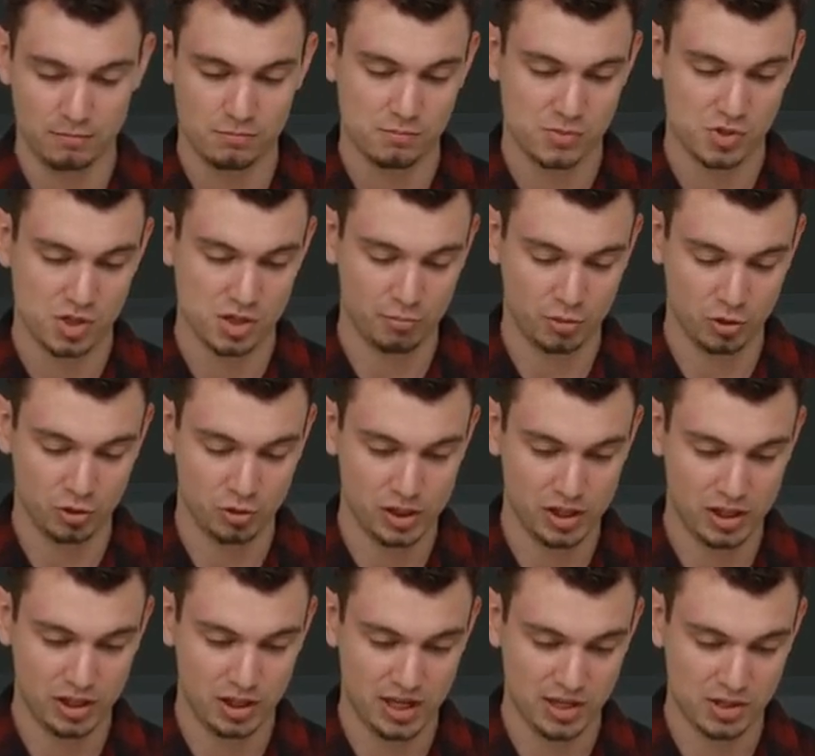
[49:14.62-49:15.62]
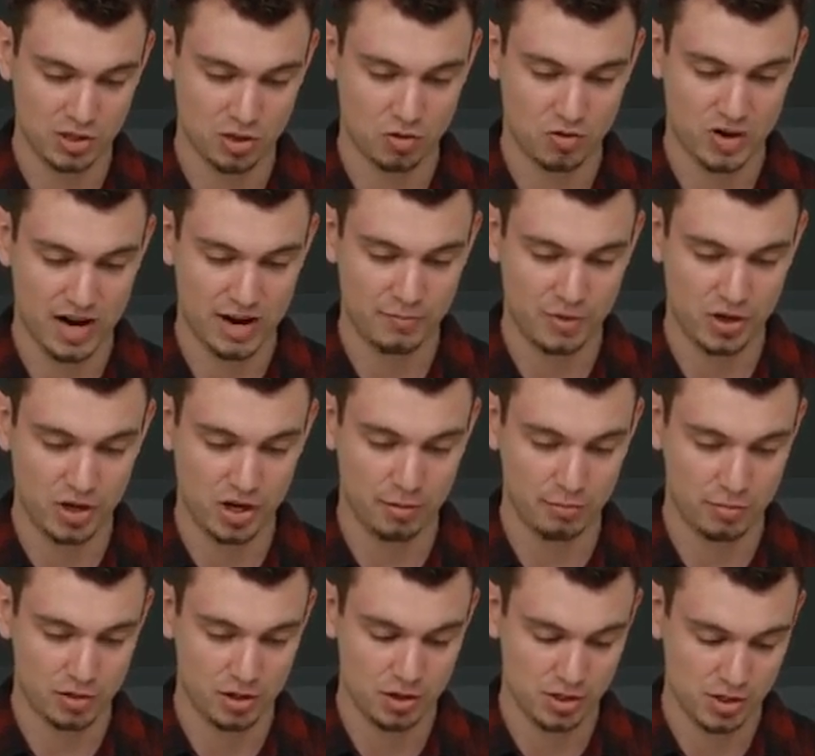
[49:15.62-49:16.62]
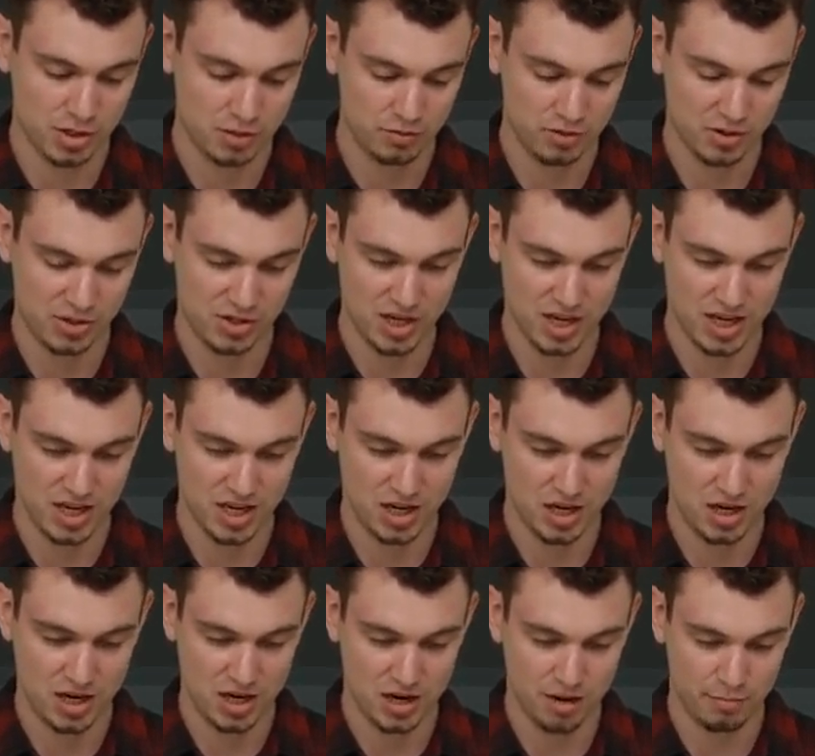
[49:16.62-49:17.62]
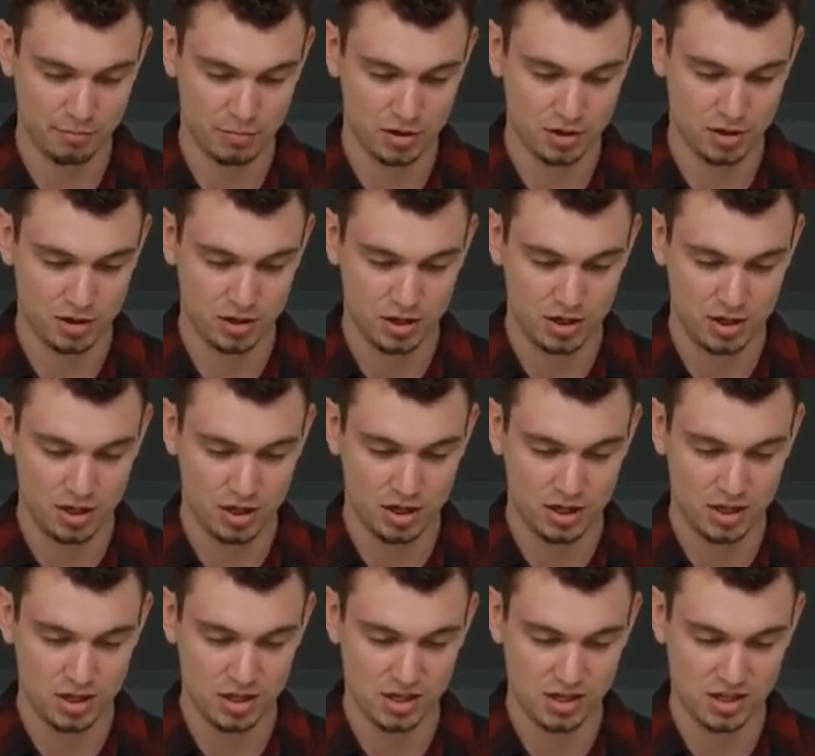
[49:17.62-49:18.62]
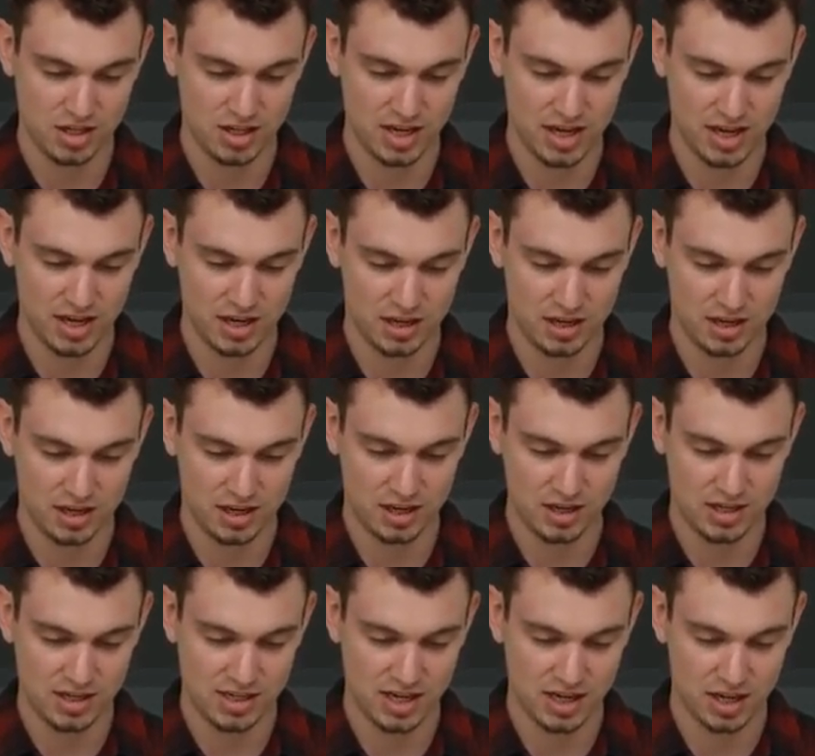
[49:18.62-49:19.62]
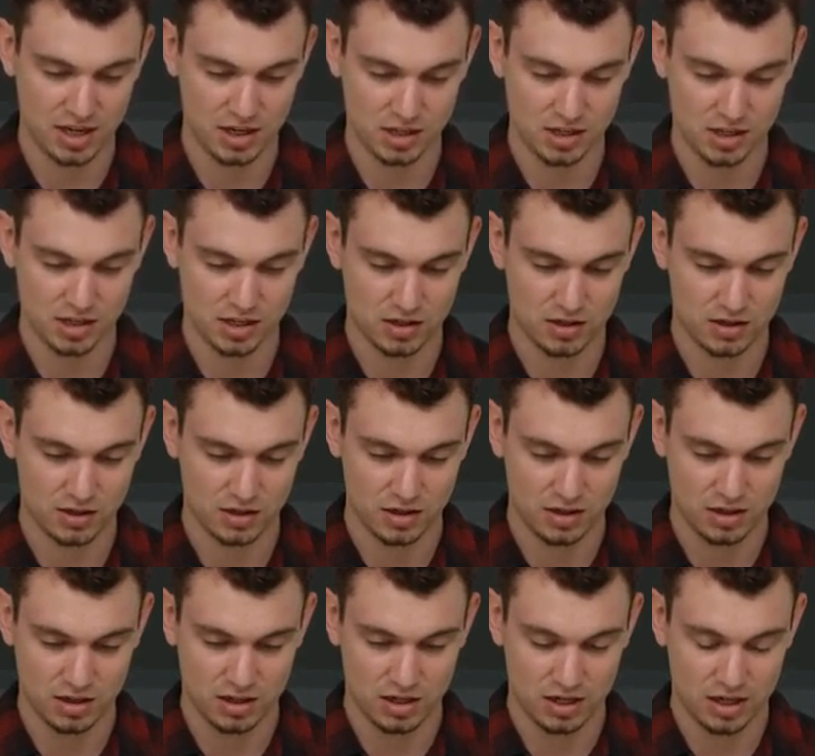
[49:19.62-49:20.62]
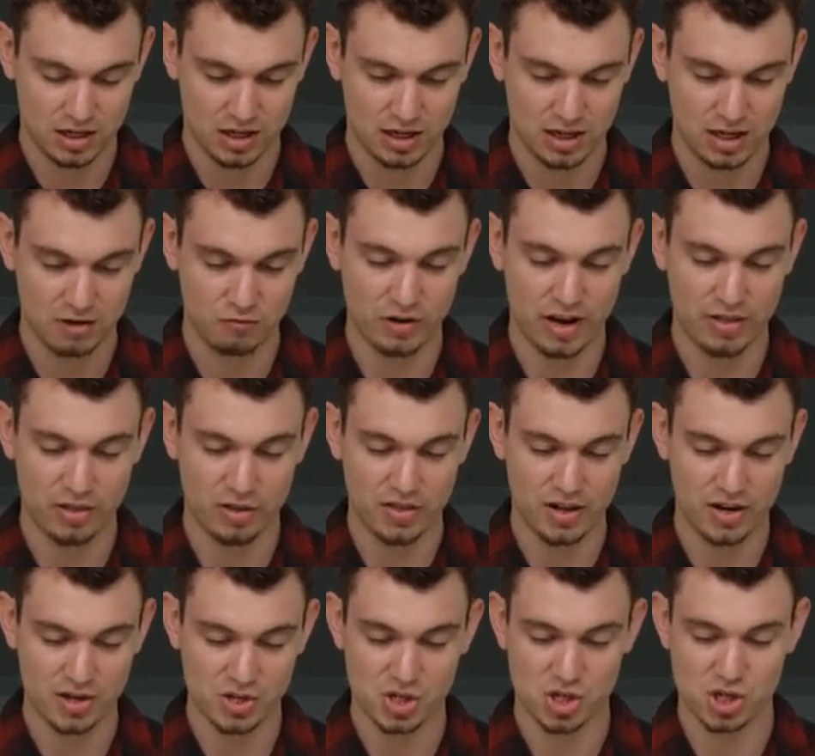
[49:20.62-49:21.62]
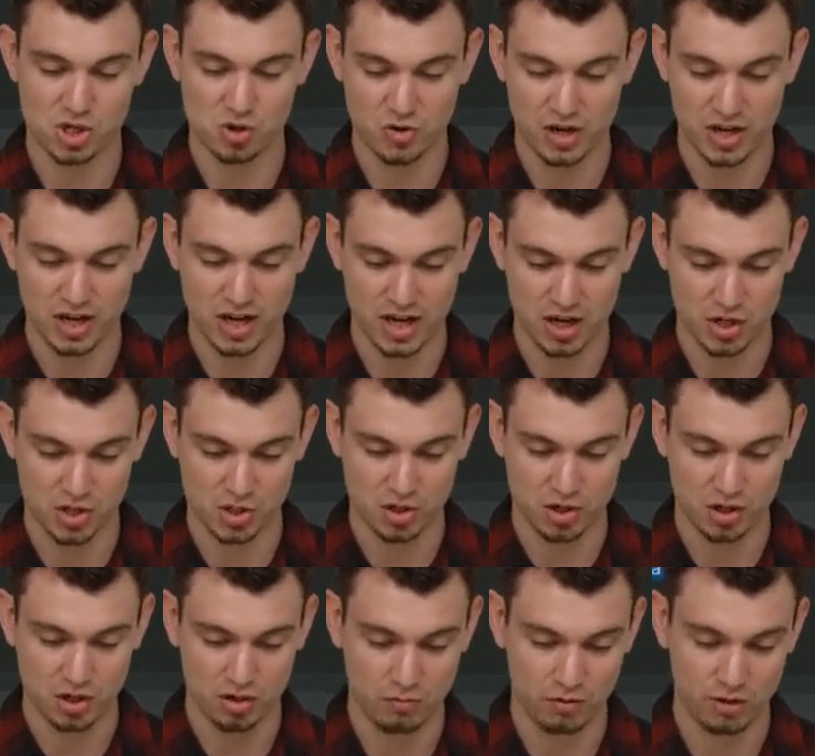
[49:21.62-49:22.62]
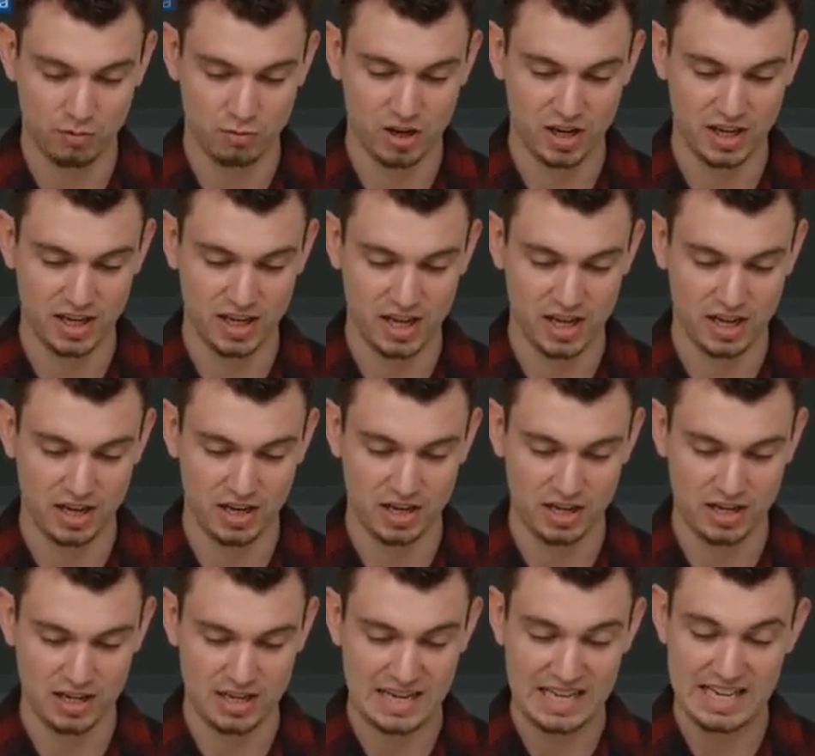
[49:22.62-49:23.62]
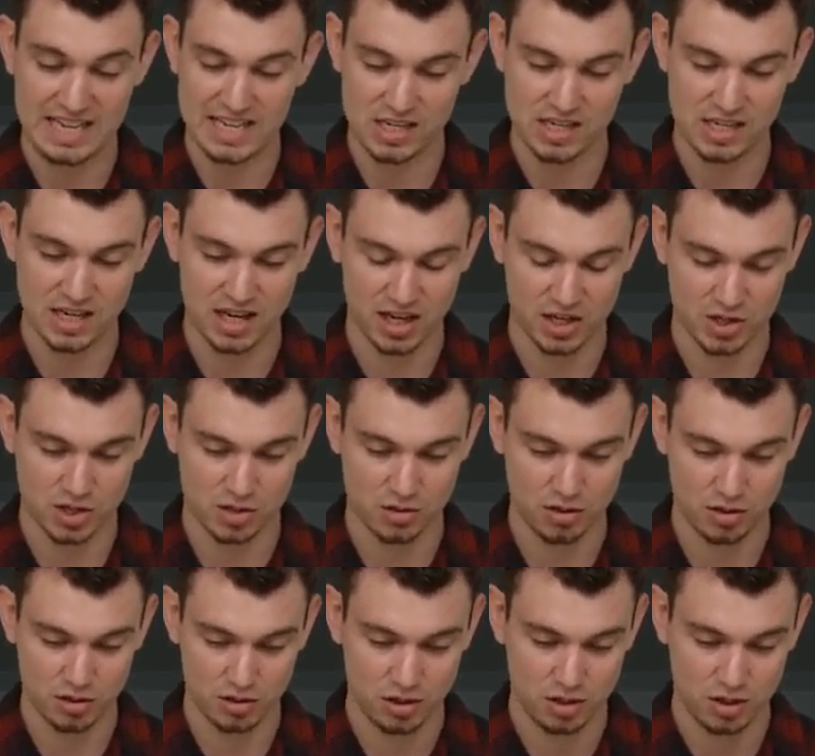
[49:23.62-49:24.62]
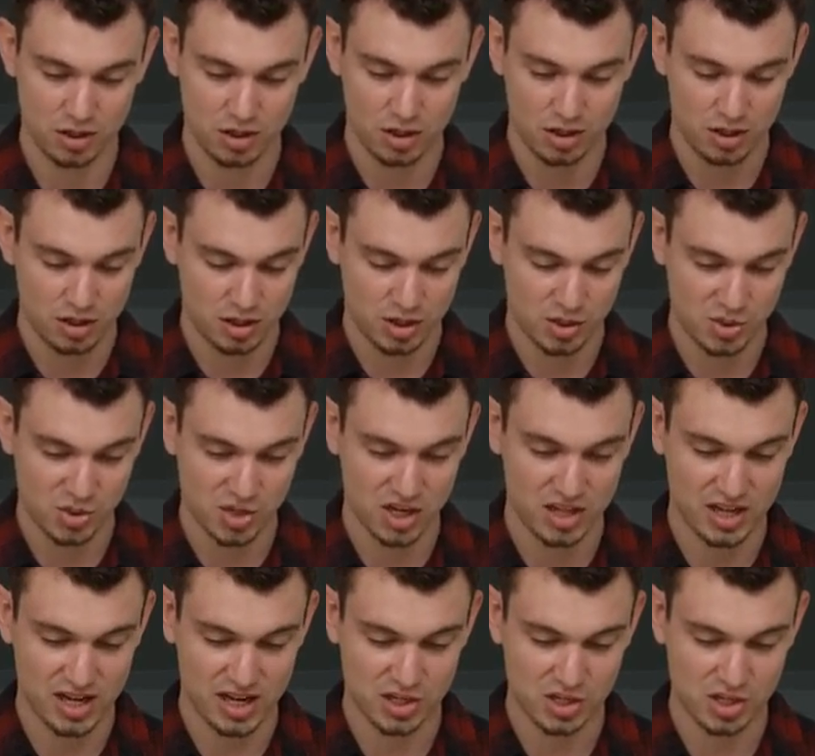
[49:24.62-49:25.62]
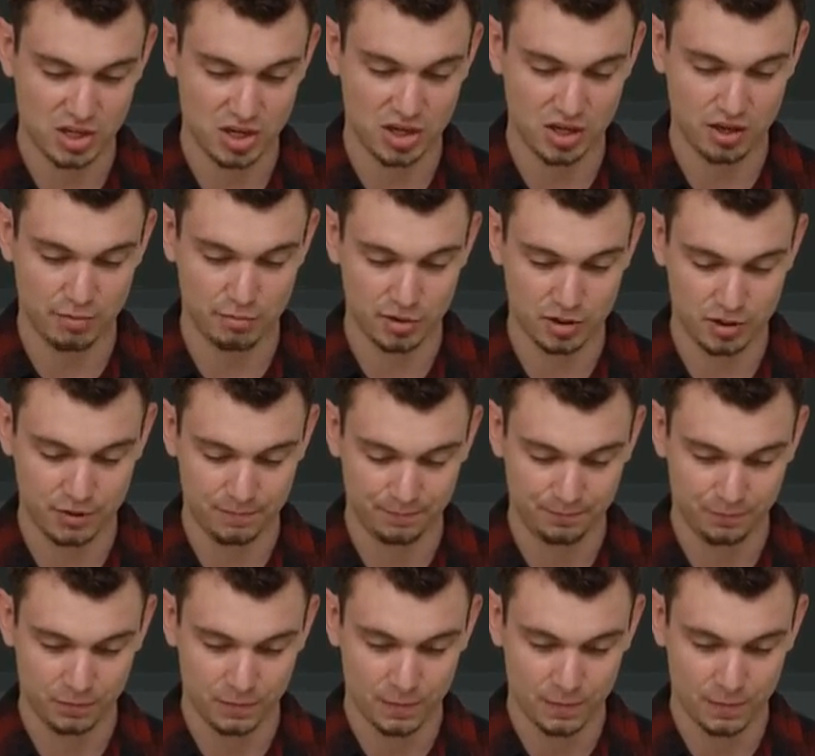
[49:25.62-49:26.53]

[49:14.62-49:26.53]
Similarly, let's grab the number. So we'll say int number is getIntent. And rather than a string extra, we want to get an int extra. Say that's the number.